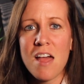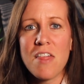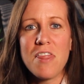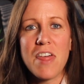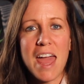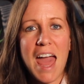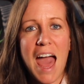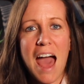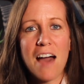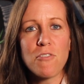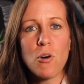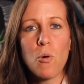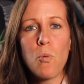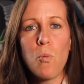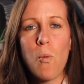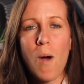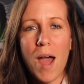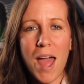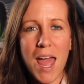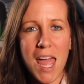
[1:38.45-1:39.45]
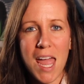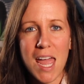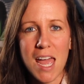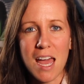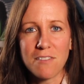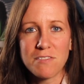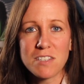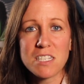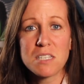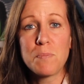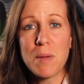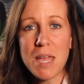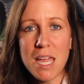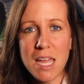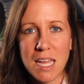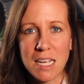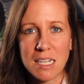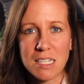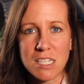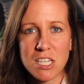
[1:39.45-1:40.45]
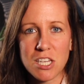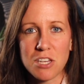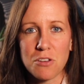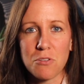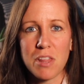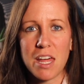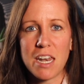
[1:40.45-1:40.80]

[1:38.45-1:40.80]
they have a way of speaking to you